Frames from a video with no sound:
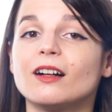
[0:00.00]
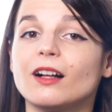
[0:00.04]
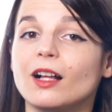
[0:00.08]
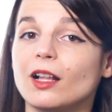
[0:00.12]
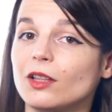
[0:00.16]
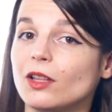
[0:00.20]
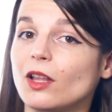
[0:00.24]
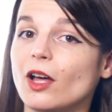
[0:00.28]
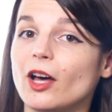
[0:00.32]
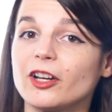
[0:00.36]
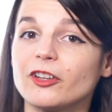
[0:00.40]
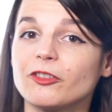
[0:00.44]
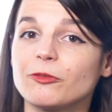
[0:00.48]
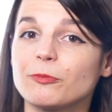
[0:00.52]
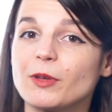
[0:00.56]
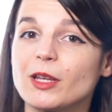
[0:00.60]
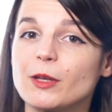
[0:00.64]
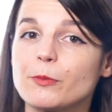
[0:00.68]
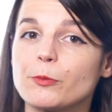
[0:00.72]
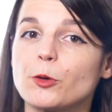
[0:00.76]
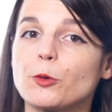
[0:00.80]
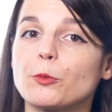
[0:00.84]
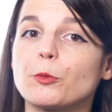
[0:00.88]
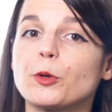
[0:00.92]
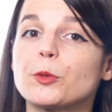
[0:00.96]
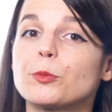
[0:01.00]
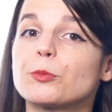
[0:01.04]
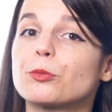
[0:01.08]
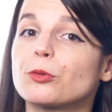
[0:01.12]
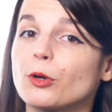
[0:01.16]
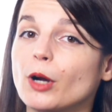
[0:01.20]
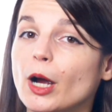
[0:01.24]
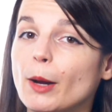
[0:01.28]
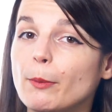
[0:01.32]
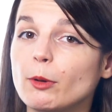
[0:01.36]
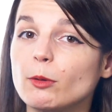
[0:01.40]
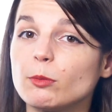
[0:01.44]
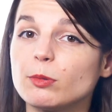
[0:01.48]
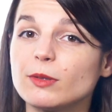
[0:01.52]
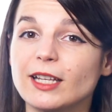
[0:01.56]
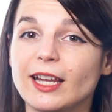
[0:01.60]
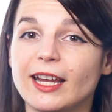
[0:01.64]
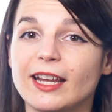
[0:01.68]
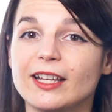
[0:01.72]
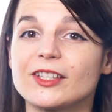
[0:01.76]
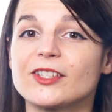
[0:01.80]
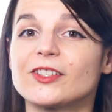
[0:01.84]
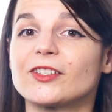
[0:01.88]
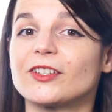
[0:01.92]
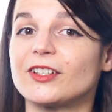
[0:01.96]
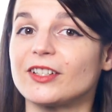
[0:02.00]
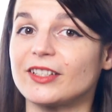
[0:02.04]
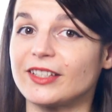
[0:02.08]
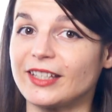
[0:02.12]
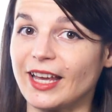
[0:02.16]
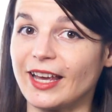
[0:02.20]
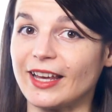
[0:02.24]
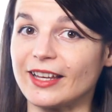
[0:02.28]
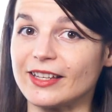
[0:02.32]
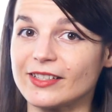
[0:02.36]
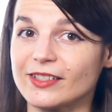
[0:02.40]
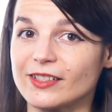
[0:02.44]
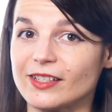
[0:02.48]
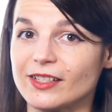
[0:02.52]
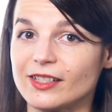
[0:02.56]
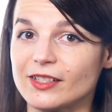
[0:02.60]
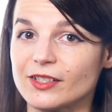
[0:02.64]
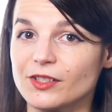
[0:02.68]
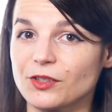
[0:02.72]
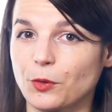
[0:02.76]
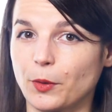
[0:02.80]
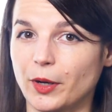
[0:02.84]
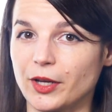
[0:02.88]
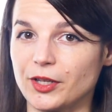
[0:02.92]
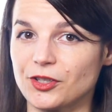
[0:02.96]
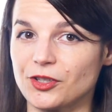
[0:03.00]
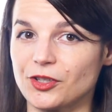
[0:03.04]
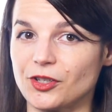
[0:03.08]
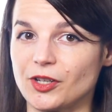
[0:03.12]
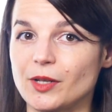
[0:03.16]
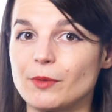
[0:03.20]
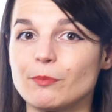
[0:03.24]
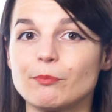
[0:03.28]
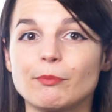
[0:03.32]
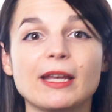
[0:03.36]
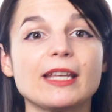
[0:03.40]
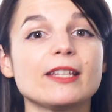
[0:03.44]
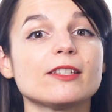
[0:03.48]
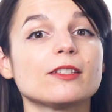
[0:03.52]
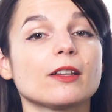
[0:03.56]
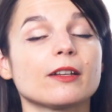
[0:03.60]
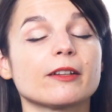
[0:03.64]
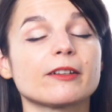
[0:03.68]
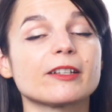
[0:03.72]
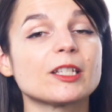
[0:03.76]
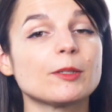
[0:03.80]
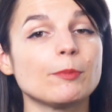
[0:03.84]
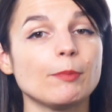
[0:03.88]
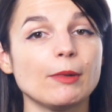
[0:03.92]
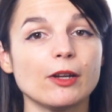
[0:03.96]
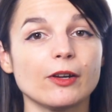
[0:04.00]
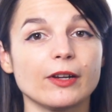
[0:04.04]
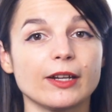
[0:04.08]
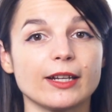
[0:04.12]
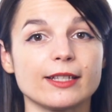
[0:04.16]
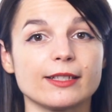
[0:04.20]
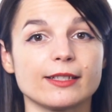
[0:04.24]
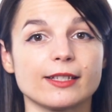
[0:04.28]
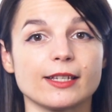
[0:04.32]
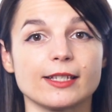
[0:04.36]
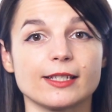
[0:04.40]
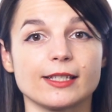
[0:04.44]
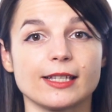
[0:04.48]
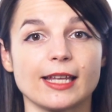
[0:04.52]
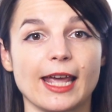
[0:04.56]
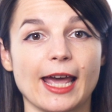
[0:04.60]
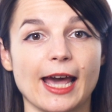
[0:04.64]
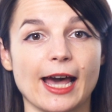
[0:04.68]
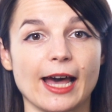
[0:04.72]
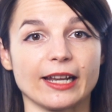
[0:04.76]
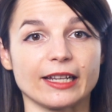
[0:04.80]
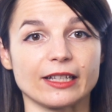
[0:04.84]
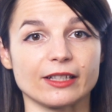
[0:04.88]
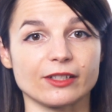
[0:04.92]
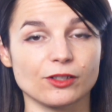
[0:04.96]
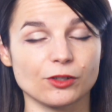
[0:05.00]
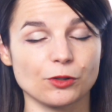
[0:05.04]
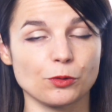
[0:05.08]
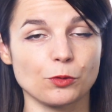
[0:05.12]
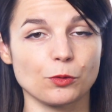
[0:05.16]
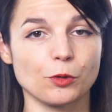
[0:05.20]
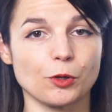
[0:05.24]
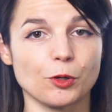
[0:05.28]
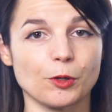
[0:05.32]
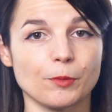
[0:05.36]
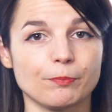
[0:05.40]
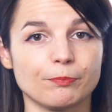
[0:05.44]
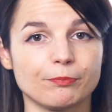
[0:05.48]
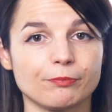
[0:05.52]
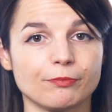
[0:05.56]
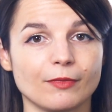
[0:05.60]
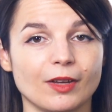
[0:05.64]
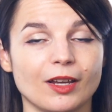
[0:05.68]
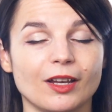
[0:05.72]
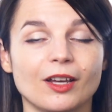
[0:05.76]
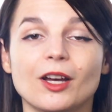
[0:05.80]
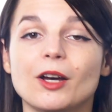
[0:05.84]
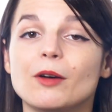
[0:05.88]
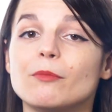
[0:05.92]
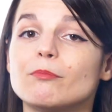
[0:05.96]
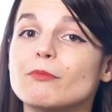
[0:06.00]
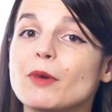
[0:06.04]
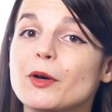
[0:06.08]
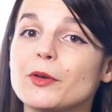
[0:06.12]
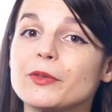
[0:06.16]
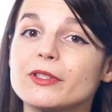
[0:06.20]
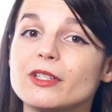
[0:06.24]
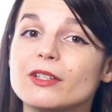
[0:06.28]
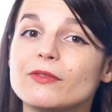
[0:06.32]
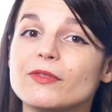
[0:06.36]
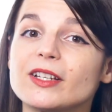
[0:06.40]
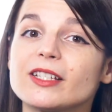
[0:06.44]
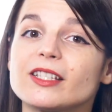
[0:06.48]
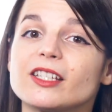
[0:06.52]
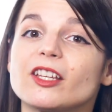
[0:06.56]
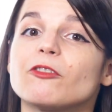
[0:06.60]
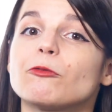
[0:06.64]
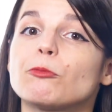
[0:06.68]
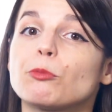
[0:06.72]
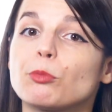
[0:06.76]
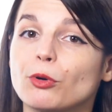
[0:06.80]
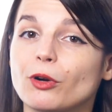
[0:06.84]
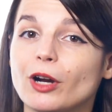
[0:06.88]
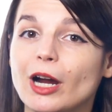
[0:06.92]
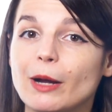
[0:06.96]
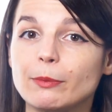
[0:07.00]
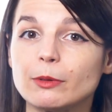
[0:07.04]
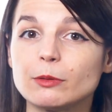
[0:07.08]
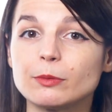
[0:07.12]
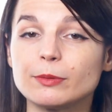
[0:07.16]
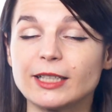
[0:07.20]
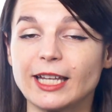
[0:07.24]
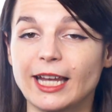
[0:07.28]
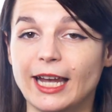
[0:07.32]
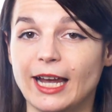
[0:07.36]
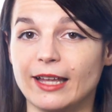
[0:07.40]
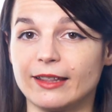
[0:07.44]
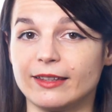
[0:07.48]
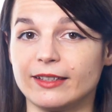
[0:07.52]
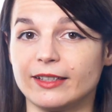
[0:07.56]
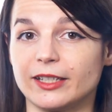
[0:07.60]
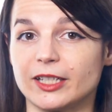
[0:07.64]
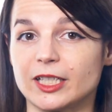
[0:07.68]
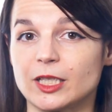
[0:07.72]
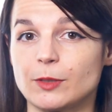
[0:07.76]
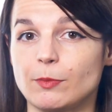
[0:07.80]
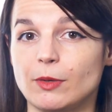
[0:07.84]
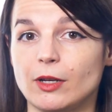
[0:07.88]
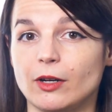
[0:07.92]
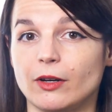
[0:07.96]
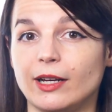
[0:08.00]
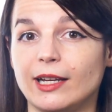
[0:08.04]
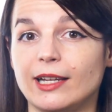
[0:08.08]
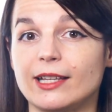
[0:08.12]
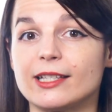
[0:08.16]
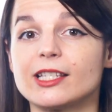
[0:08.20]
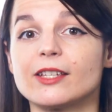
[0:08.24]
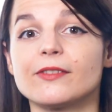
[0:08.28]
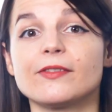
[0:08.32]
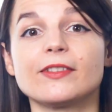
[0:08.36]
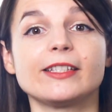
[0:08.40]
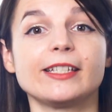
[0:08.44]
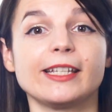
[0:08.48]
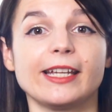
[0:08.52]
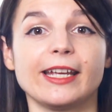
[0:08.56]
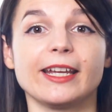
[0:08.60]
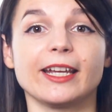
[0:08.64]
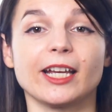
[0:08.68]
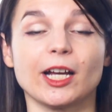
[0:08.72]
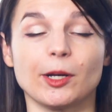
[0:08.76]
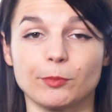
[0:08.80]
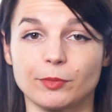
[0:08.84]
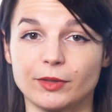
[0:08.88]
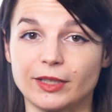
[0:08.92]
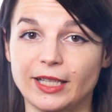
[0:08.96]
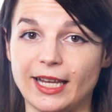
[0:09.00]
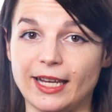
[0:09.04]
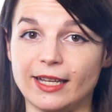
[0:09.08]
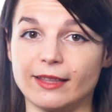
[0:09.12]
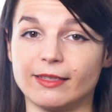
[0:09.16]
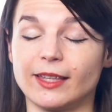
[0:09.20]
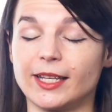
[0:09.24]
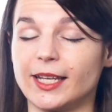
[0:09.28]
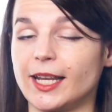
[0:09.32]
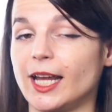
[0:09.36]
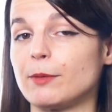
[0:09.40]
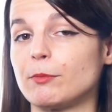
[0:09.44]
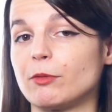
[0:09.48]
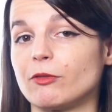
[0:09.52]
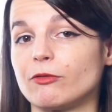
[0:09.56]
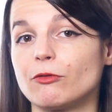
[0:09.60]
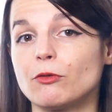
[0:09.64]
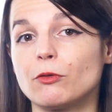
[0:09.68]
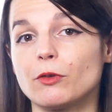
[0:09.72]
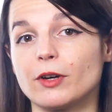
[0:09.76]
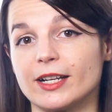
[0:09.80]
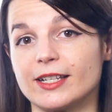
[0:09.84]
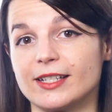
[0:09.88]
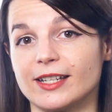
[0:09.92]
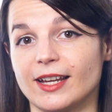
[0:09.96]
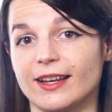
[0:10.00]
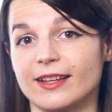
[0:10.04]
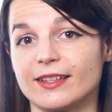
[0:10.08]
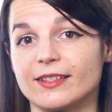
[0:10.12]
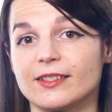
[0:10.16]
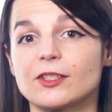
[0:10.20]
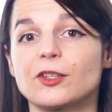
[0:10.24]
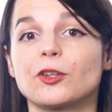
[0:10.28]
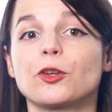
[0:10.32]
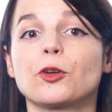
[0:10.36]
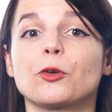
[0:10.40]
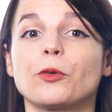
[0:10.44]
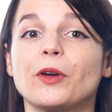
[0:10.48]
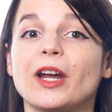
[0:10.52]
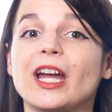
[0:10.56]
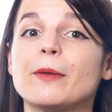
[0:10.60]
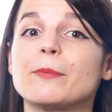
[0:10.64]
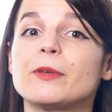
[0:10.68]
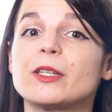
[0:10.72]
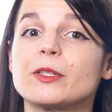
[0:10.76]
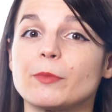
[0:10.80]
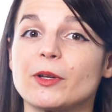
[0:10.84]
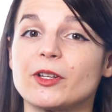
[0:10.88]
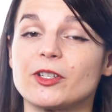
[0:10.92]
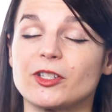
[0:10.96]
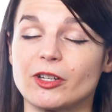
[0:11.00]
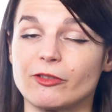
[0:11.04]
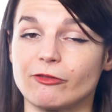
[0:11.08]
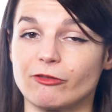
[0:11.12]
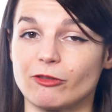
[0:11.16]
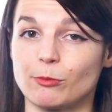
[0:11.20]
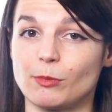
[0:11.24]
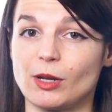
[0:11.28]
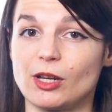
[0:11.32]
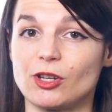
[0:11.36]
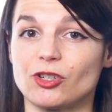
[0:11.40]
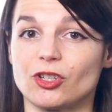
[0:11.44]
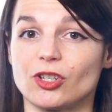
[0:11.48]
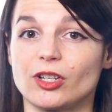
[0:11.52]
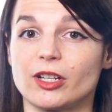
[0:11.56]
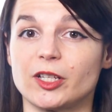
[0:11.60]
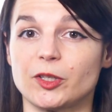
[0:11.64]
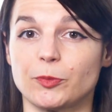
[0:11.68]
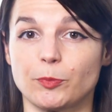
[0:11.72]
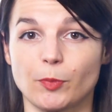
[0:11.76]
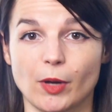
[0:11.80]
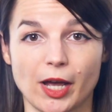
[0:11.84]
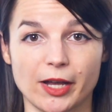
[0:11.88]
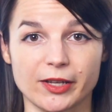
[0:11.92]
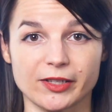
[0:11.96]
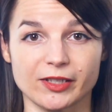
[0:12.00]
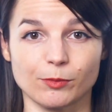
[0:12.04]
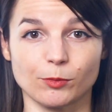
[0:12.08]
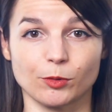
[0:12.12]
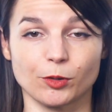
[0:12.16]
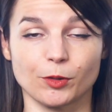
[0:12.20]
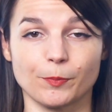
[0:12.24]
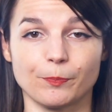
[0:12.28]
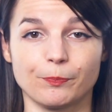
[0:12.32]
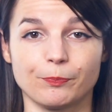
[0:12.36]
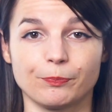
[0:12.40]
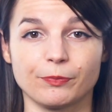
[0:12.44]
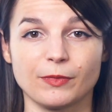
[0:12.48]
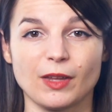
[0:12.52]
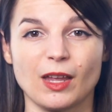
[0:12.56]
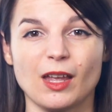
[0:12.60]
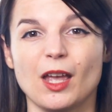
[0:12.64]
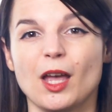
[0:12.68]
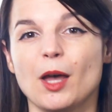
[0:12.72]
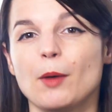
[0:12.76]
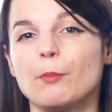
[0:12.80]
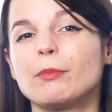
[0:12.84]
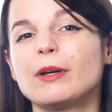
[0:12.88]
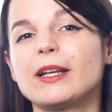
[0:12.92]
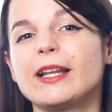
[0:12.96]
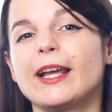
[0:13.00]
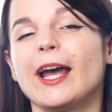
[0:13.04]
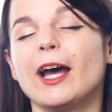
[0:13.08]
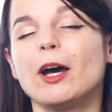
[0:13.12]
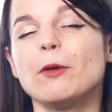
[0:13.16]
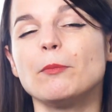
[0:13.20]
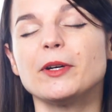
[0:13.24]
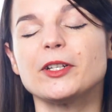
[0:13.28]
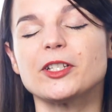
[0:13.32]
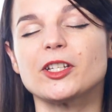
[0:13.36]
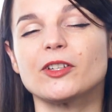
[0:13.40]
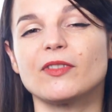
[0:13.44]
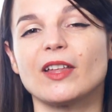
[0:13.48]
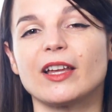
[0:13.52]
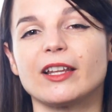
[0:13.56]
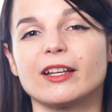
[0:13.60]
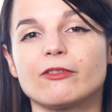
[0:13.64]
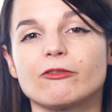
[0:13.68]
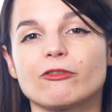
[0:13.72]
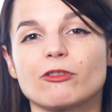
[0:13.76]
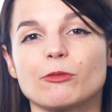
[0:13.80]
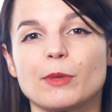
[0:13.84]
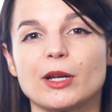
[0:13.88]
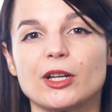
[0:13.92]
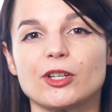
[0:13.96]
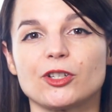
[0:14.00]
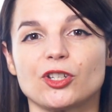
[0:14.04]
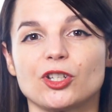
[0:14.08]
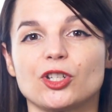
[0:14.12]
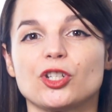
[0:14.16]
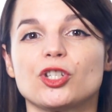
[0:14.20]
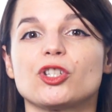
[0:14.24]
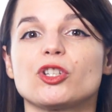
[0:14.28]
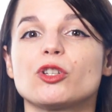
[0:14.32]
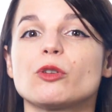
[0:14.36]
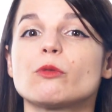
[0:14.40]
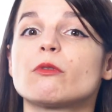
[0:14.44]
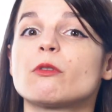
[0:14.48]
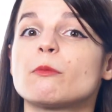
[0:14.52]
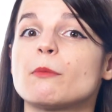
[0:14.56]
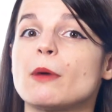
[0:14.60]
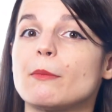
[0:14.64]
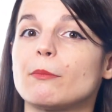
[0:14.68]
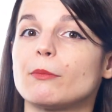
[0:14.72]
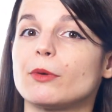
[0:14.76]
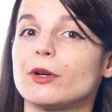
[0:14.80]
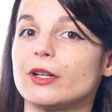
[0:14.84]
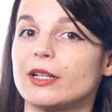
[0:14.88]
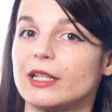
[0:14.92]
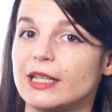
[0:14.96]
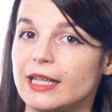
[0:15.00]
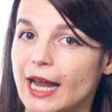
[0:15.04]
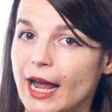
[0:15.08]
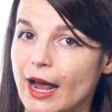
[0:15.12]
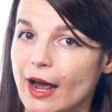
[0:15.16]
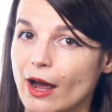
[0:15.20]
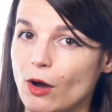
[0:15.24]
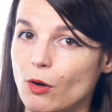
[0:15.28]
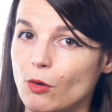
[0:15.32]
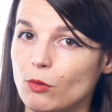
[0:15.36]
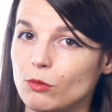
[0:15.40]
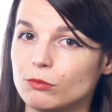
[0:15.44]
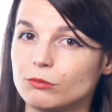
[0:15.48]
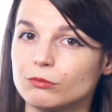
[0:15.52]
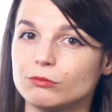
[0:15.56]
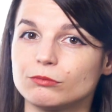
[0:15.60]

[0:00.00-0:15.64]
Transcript: A lot of people would probably answer yes to this question based on experiences they had in school. Most of us have probably had the experience of staying up late the night before a test to cram as much information as possible. But how much of that information do you remember now?